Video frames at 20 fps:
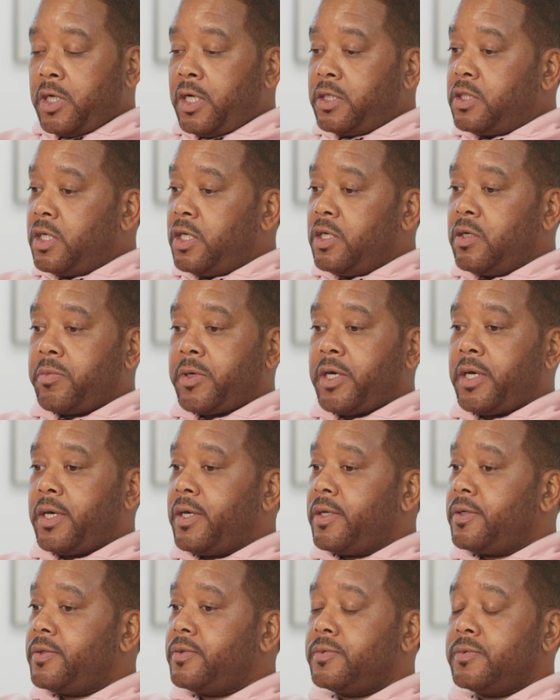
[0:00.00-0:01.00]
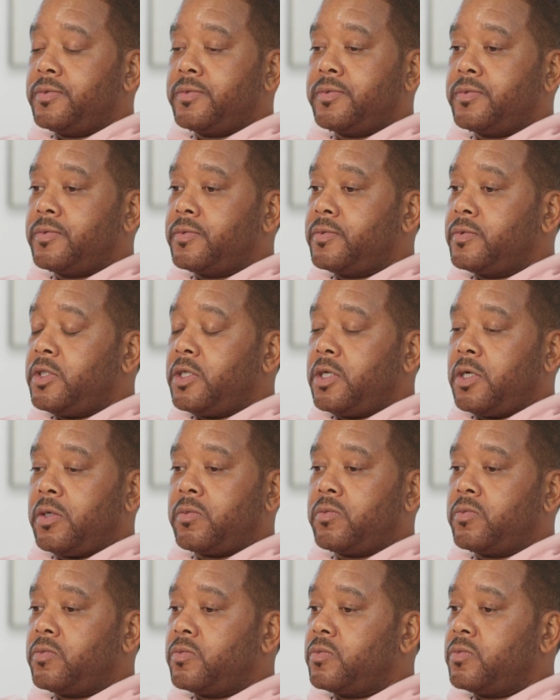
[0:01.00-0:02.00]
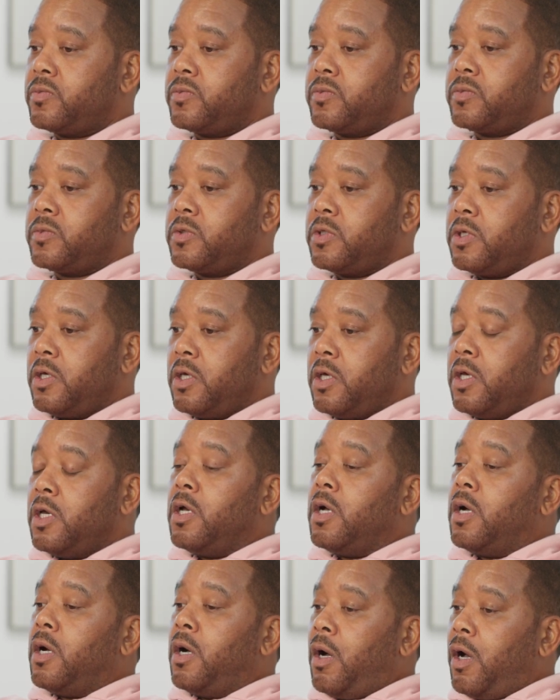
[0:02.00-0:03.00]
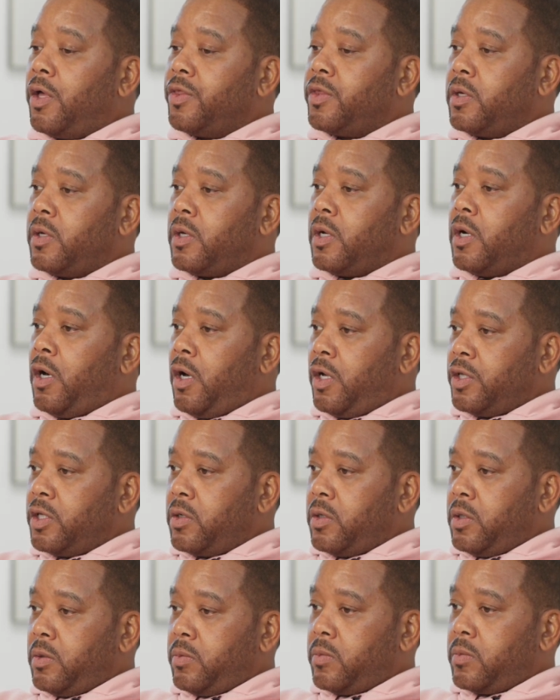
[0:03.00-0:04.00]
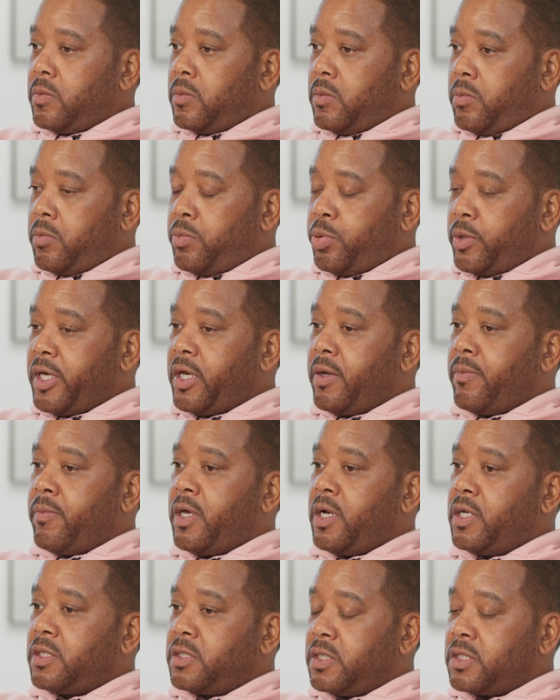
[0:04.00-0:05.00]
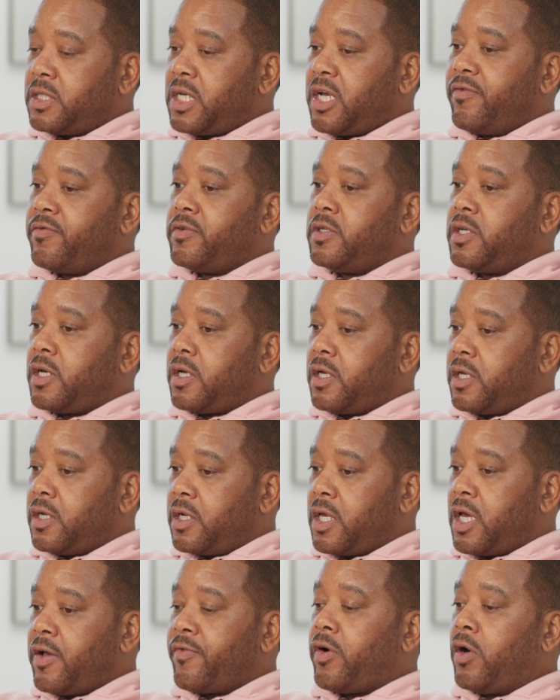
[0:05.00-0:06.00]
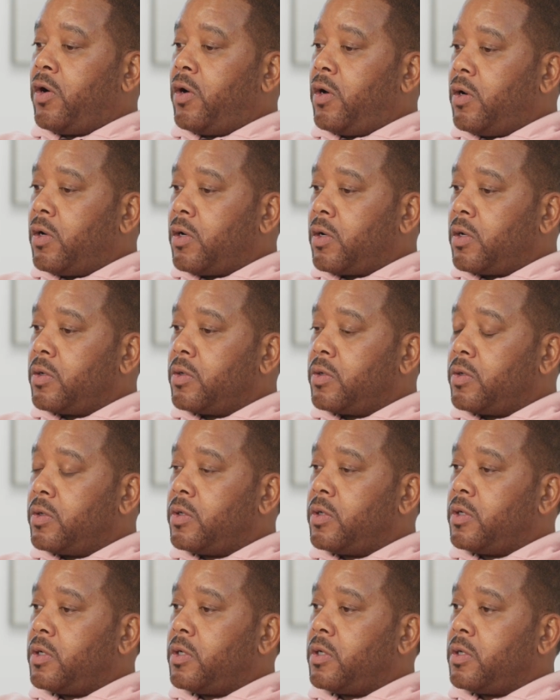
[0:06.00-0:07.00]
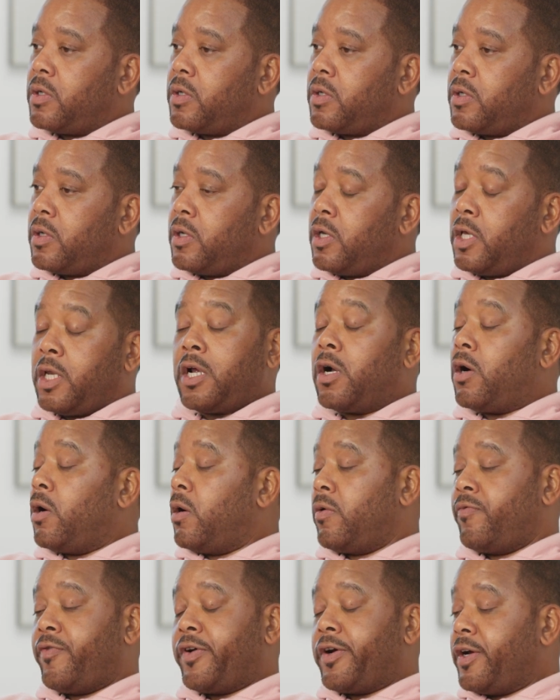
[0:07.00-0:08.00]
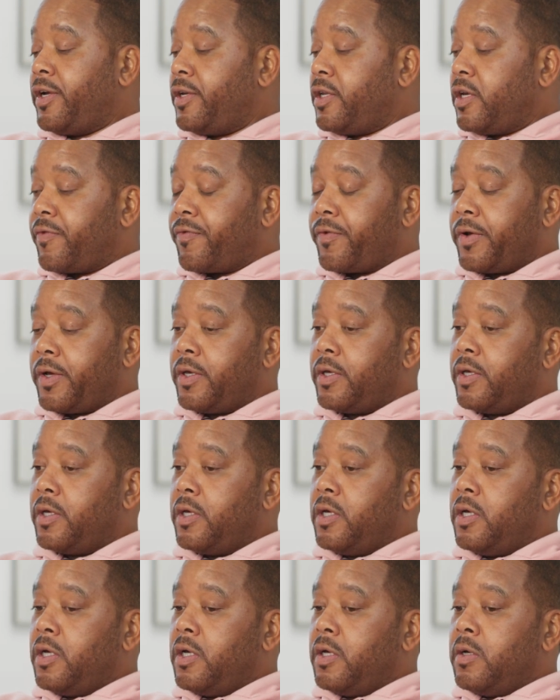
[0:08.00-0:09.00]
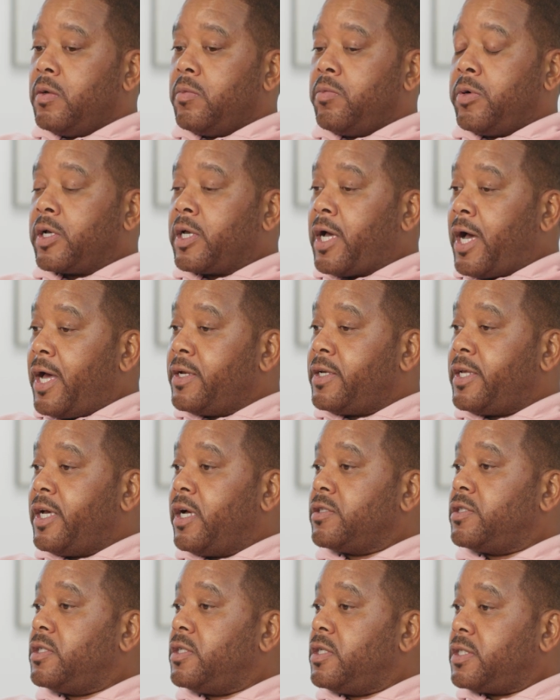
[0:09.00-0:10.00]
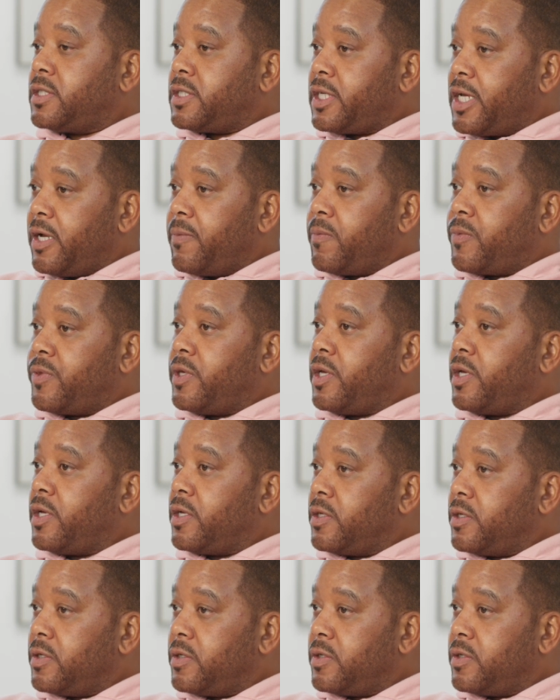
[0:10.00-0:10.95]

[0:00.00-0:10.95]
I tell you, man, you know, all the plant medicines I've done have all, and they're all very different, but gotten down to the same thing.